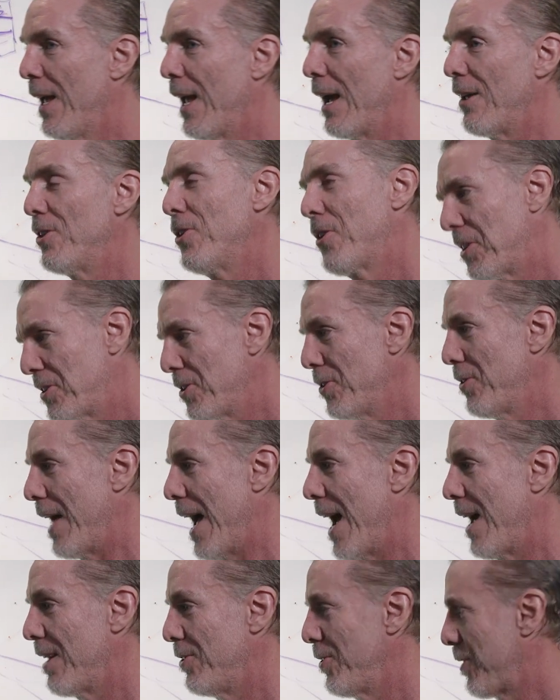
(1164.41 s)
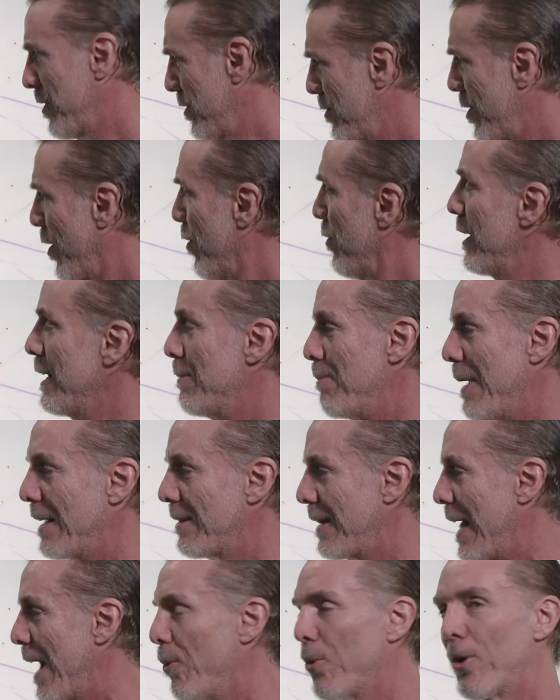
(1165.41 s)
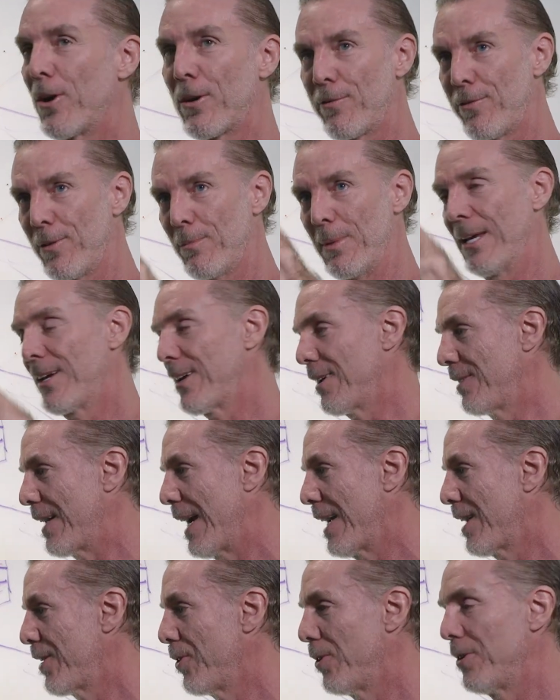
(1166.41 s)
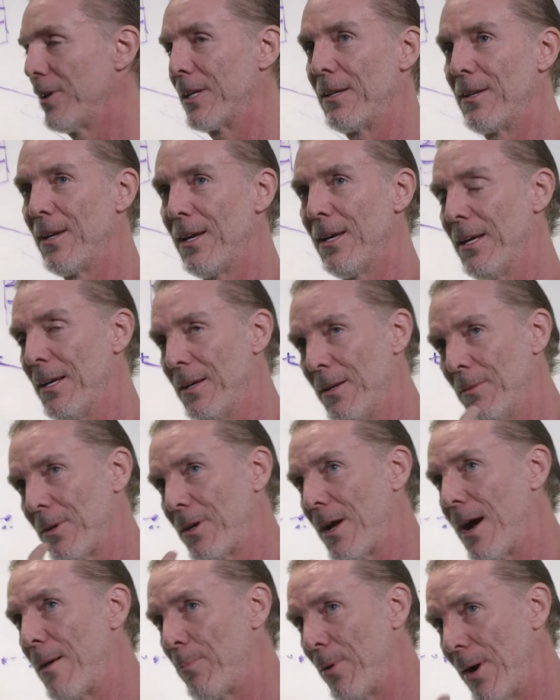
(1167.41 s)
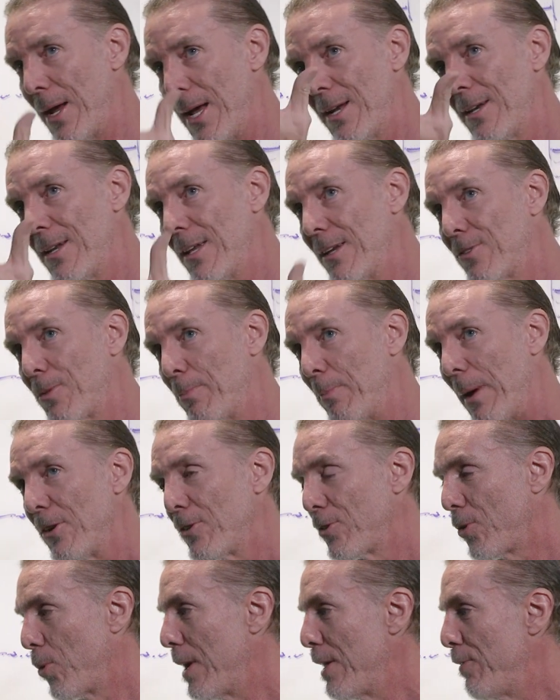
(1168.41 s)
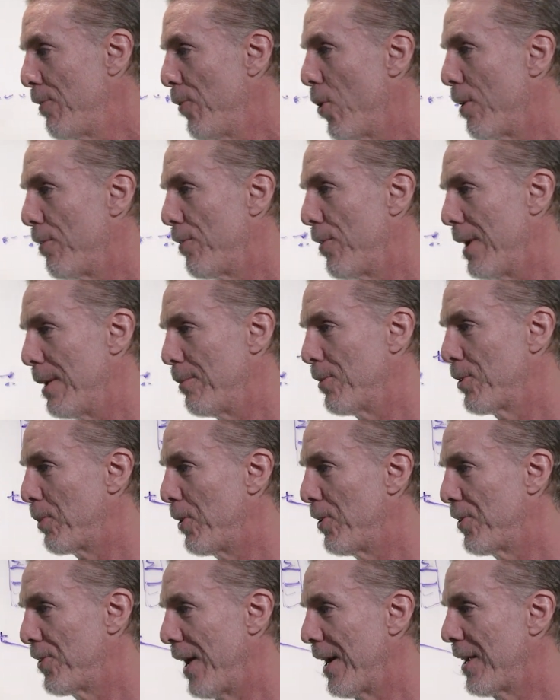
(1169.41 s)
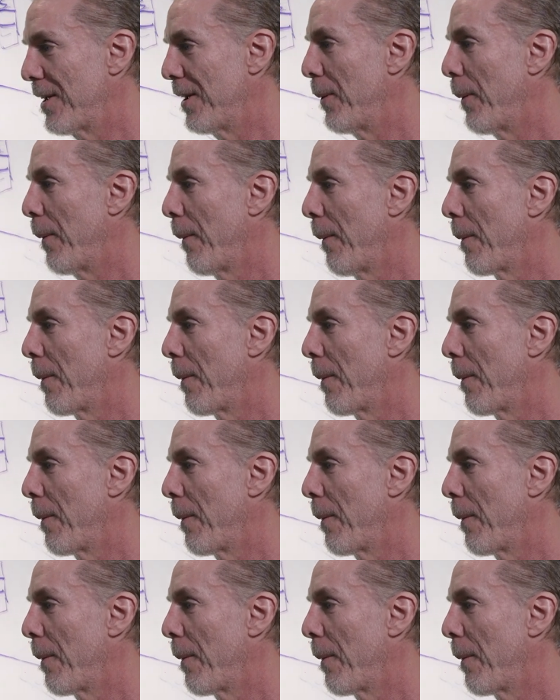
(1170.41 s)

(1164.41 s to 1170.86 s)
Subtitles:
And you could do that. You could totally make that work for me, because I can only comprehend it to about 24 frames per second.